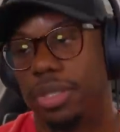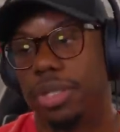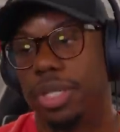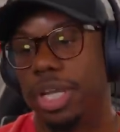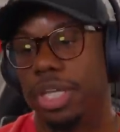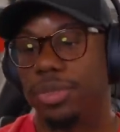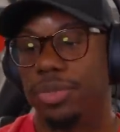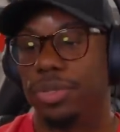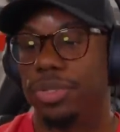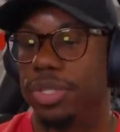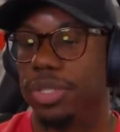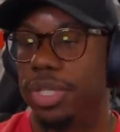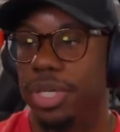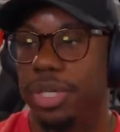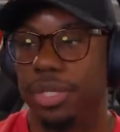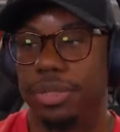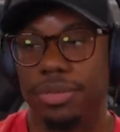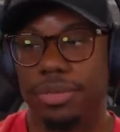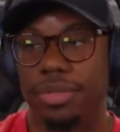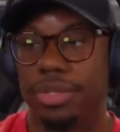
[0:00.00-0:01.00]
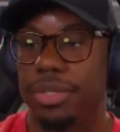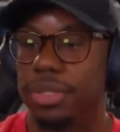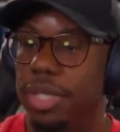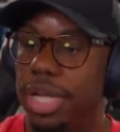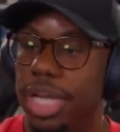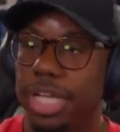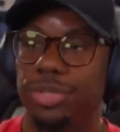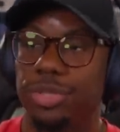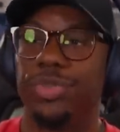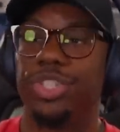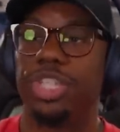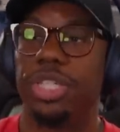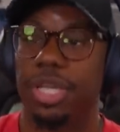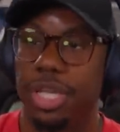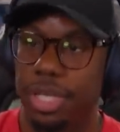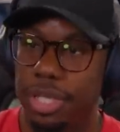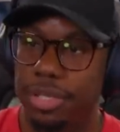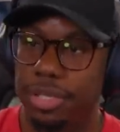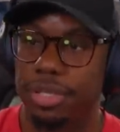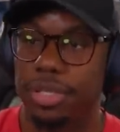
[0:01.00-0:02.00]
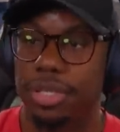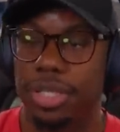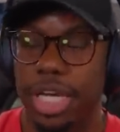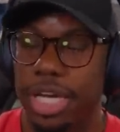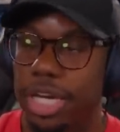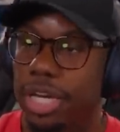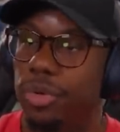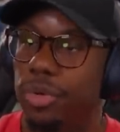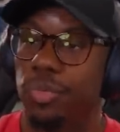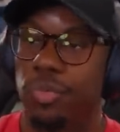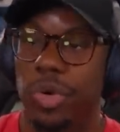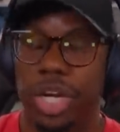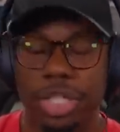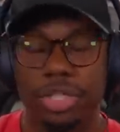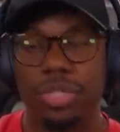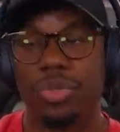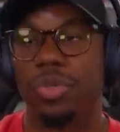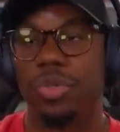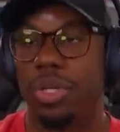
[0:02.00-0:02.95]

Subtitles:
That's what you get. That's what you get. Taking way too